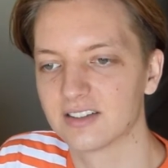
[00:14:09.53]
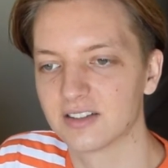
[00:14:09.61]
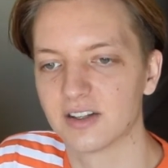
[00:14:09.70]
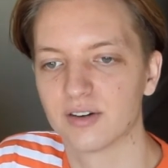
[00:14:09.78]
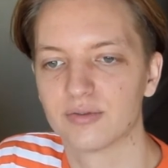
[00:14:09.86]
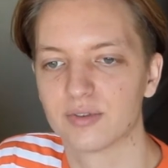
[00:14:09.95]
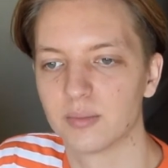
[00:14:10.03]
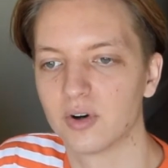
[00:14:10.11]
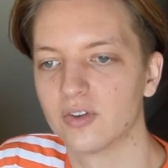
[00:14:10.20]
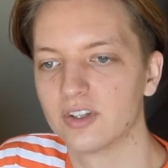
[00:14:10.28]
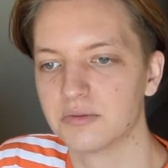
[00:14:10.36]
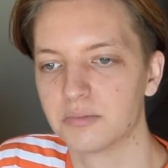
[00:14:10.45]
you know, from
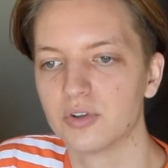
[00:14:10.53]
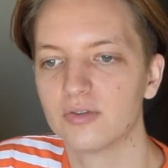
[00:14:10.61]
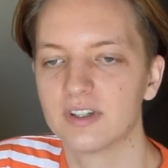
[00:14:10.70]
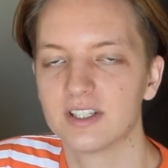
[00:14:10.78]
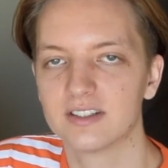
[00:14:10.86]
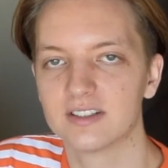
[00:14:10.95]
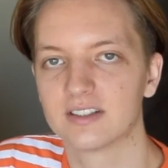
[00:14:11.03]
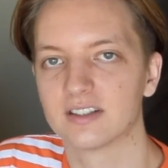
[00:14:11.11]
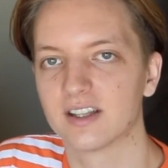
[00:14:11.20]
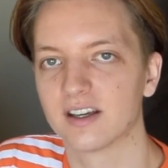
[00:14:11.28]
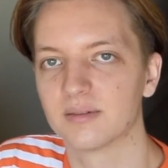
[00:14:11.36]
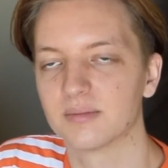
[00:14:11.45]
all these movies
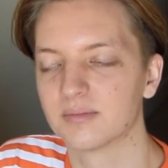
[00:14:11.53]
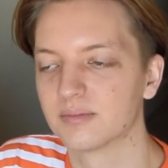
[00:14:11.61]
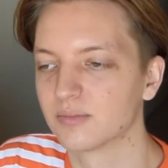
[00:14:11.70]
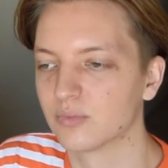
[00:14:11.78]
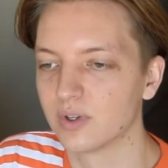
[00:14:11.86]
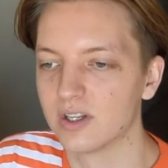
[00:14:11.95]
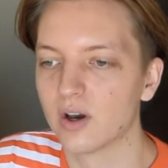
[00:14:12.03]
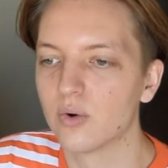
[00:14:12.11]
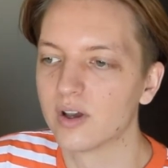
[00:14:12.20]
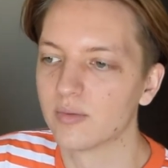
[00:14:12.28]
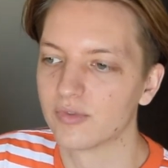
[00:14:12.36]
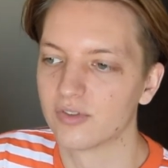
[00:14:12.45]
that we know
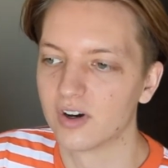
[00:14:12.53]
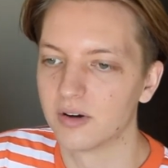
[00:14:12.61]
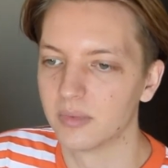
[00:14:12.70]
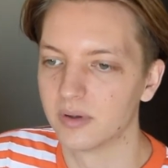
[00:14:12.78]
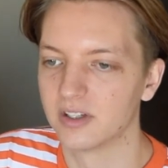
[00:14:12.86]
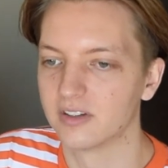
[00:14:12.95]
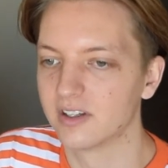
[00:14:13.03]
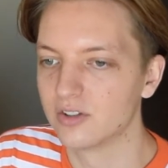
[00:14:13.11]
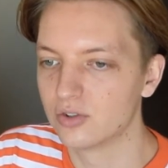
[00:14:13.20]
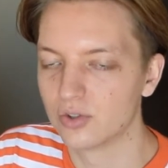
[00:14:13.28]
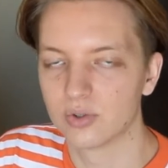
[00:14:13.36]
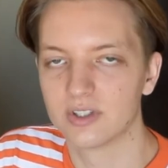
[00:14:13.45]
him from and
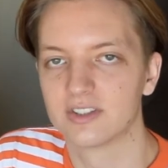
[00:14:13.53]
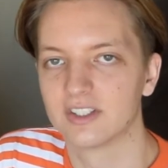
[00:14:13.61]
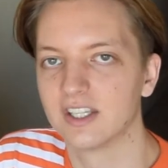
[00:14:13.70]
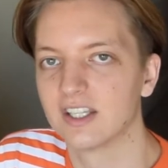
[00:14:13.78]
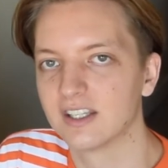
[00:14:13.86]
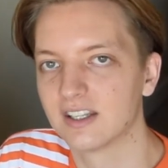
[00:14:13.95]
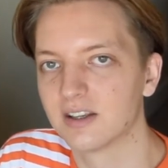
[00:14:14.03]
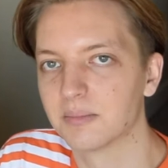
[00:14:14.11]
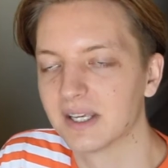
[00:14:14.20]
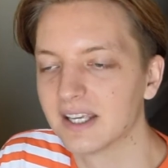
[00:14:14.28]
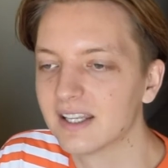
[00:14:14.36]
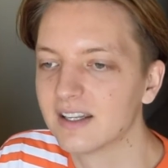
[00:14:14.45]
enjoy seeing him
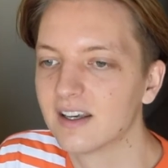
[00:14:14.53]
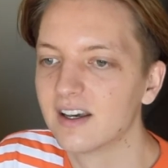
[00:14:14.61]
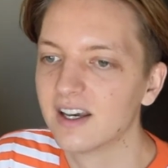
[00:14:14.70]
in,